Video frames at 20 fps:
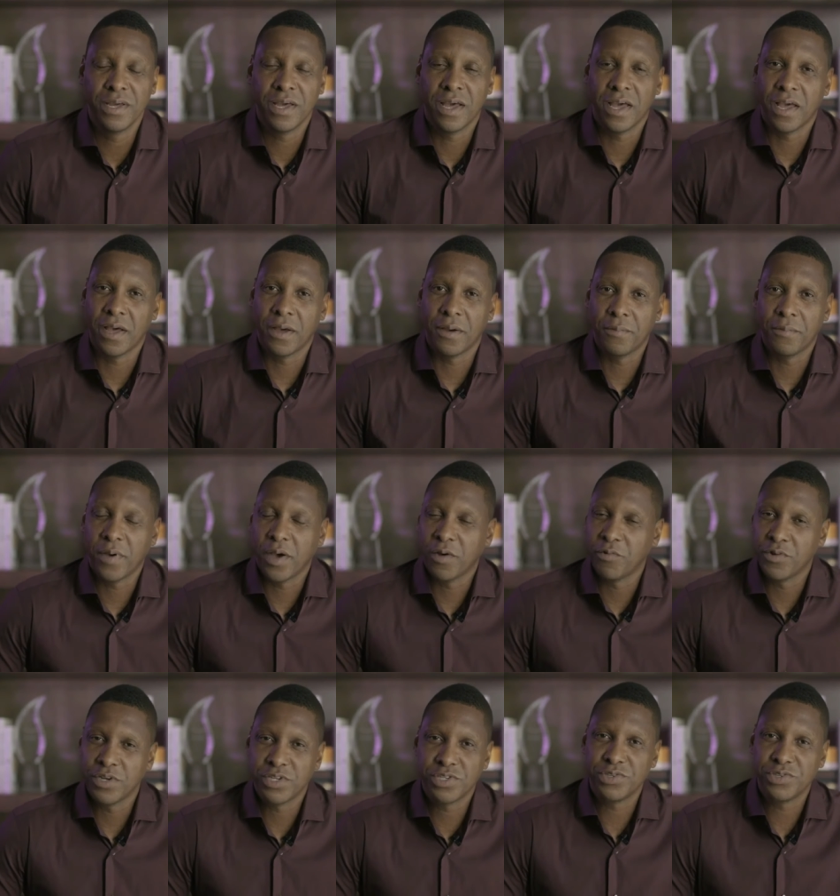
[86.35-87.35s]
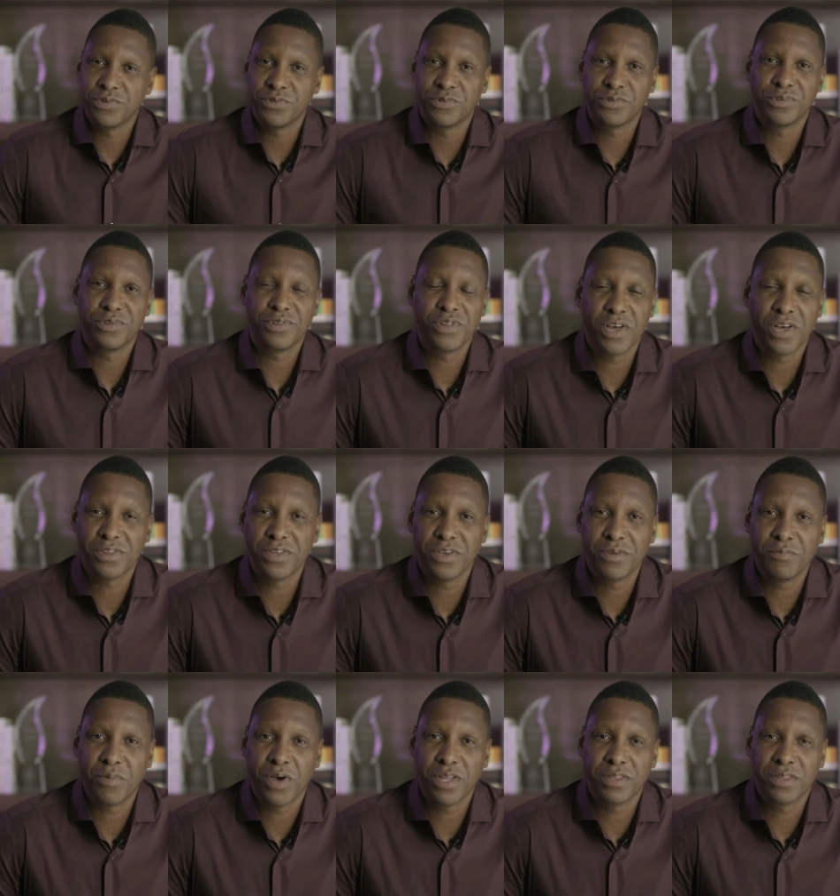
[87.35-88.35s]
Um, I wish you
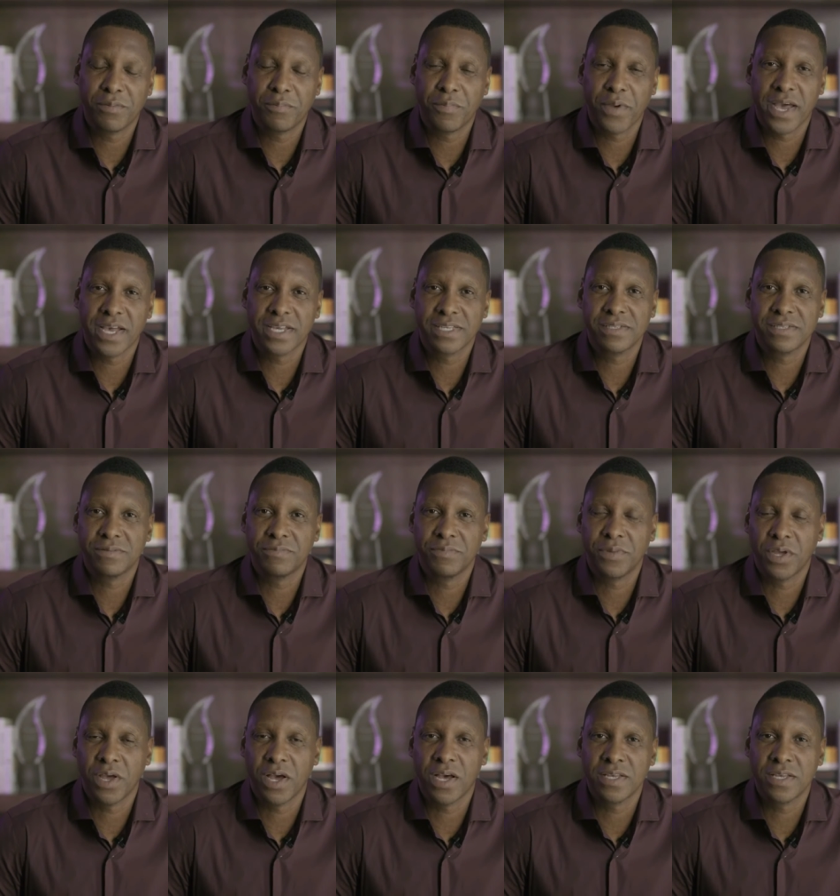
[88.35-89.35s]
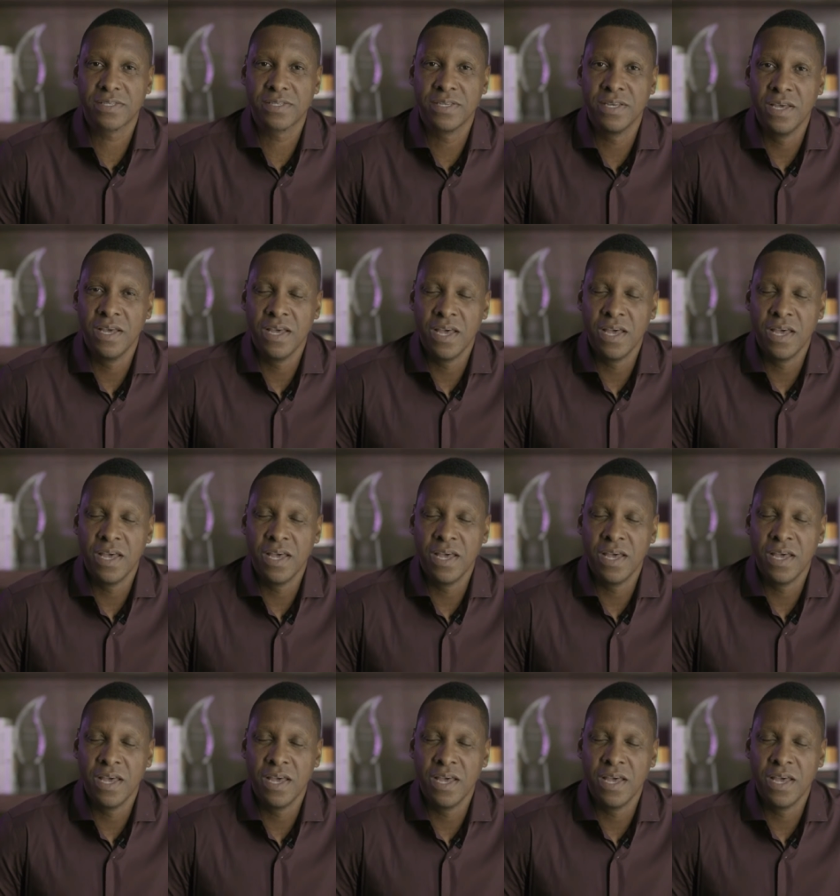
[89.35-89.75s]
nothing but the best because